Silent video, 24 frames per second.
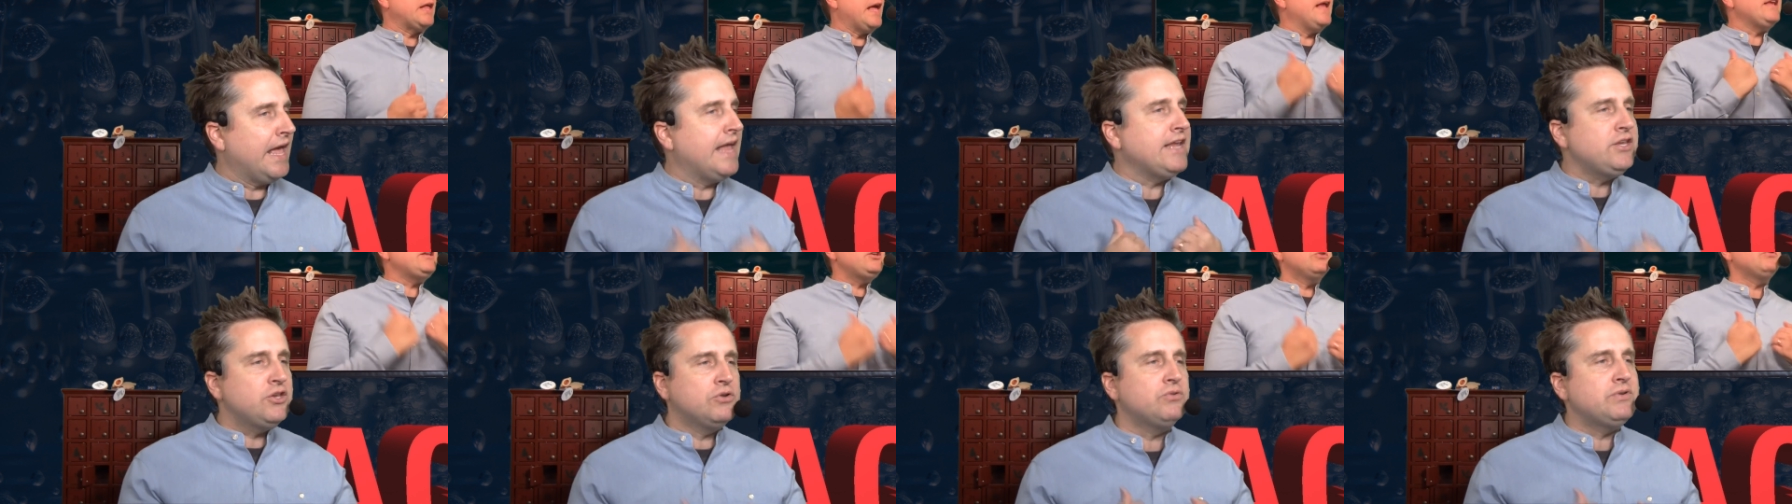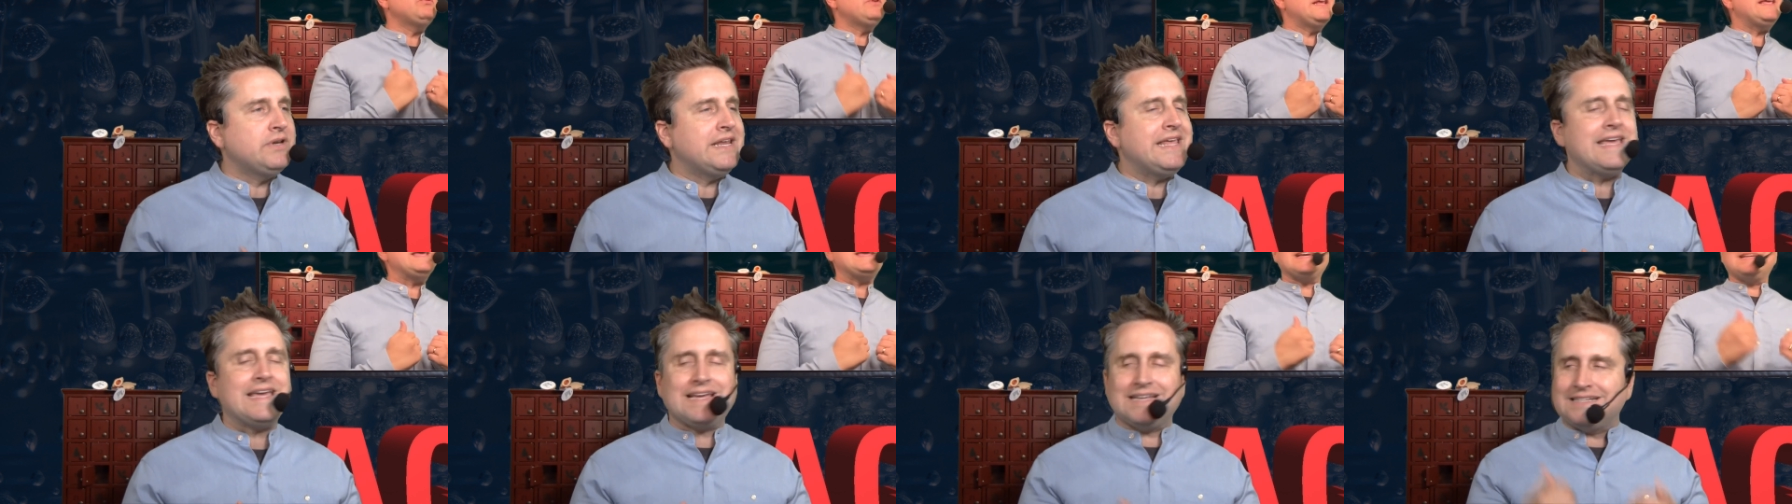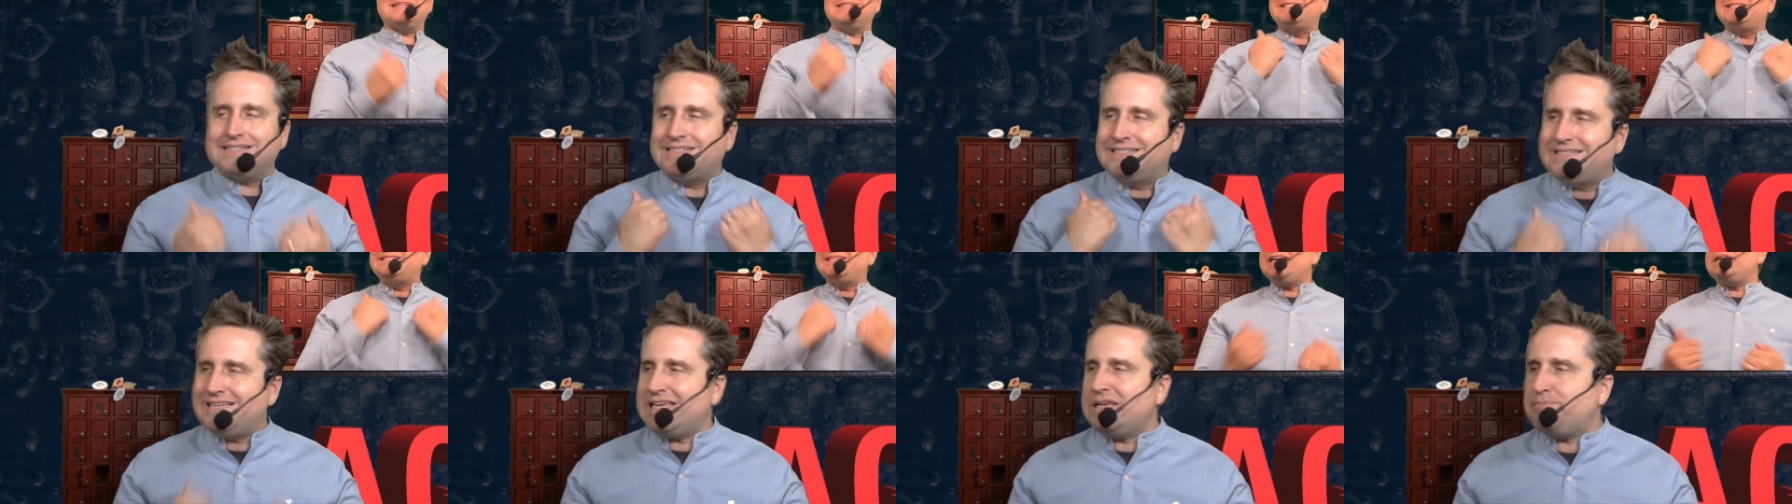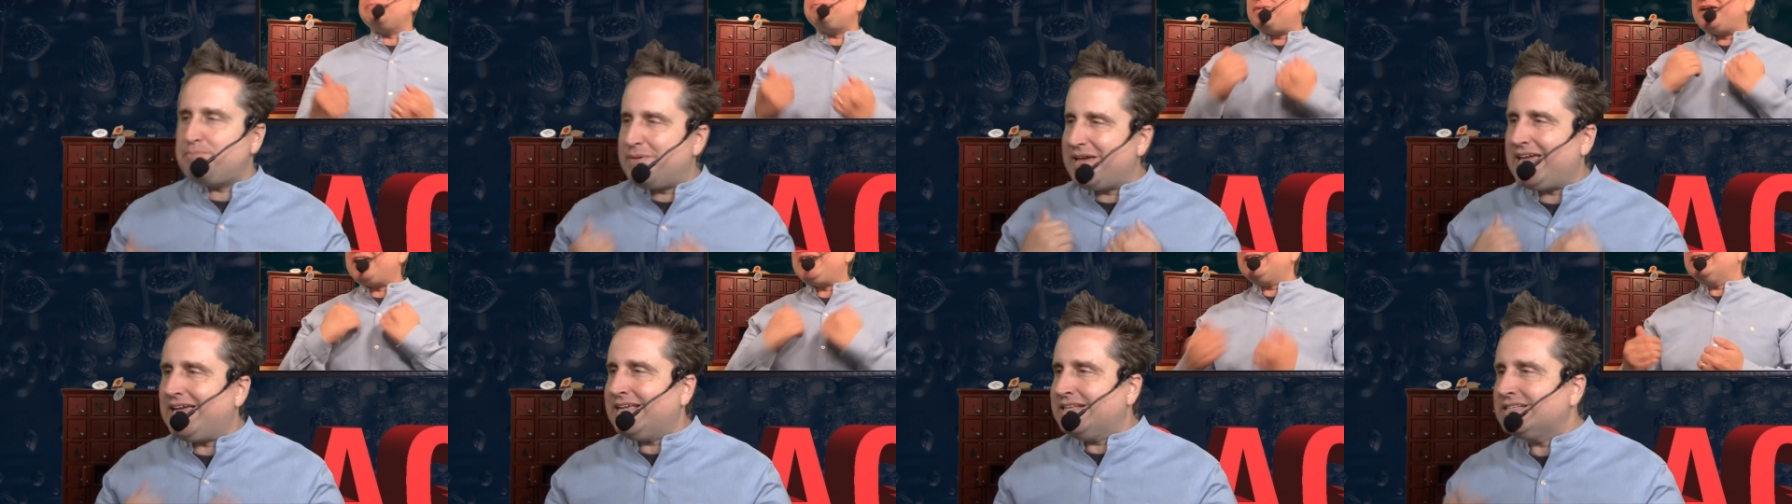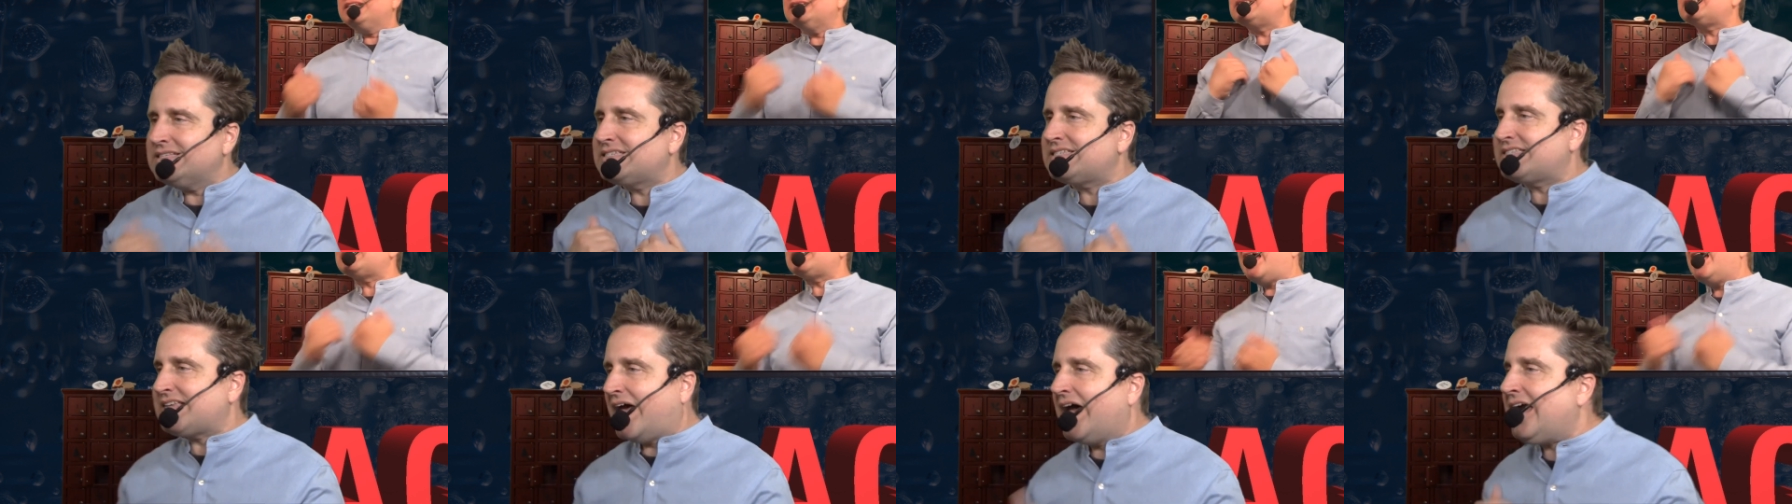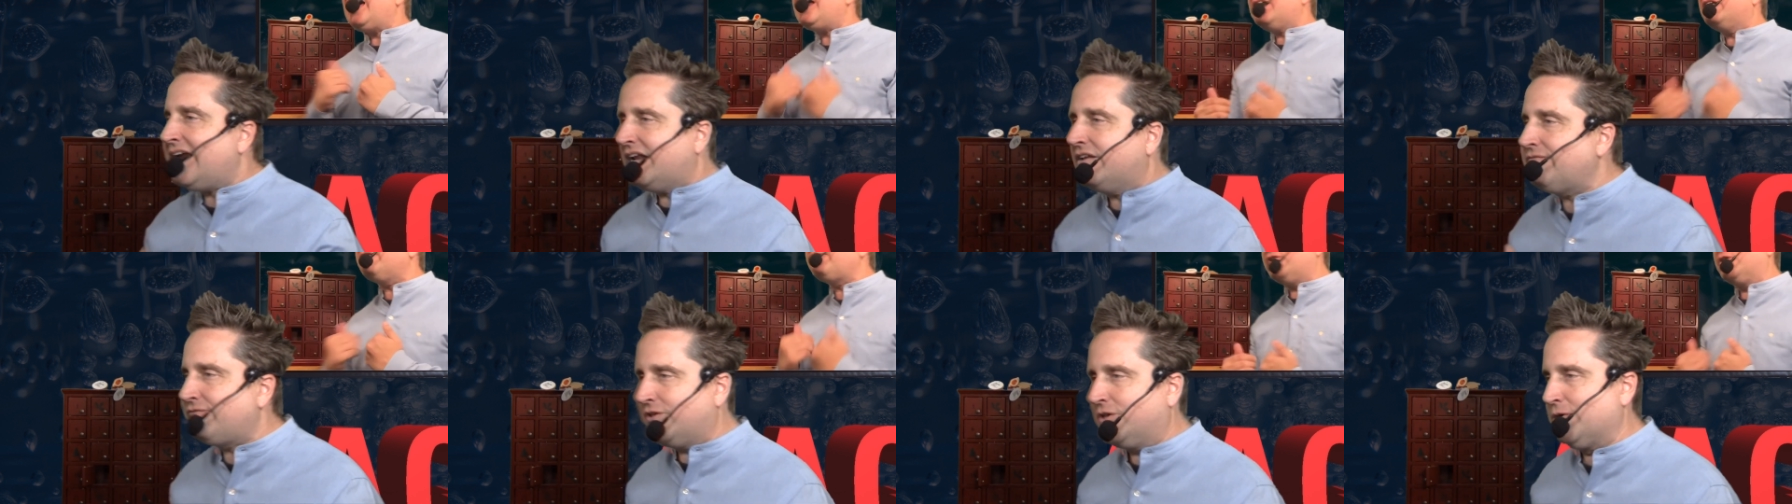and unique deep
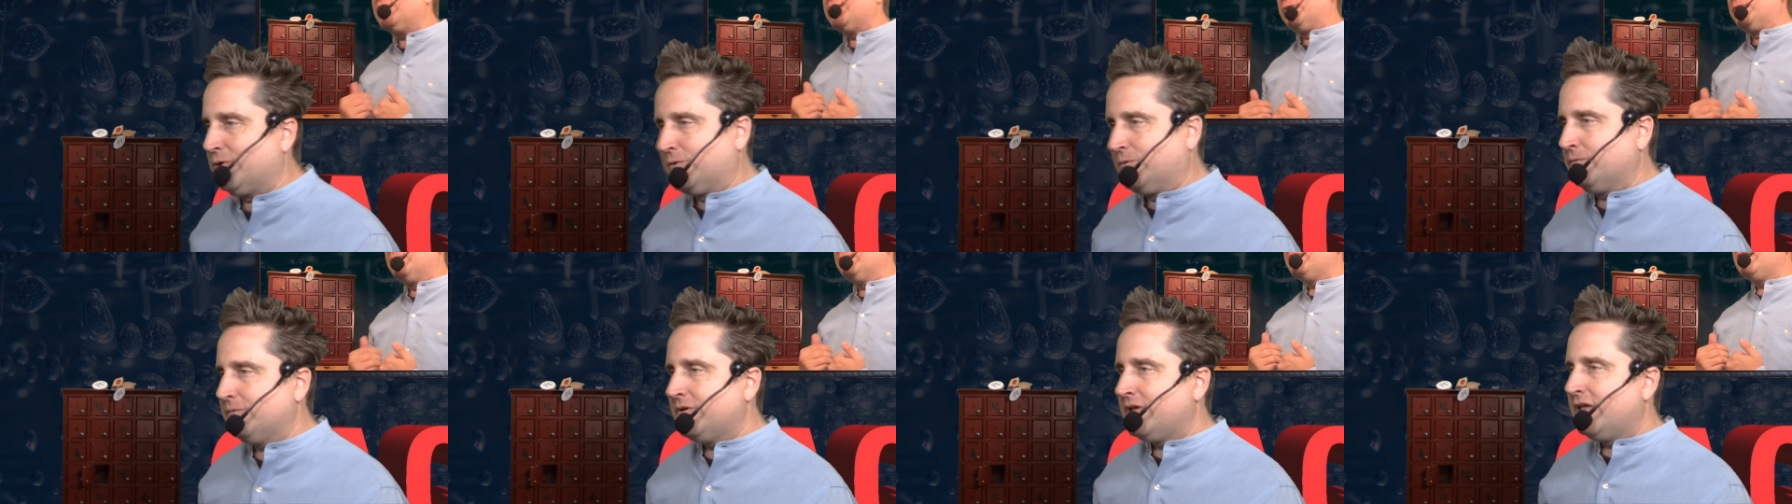inside of you,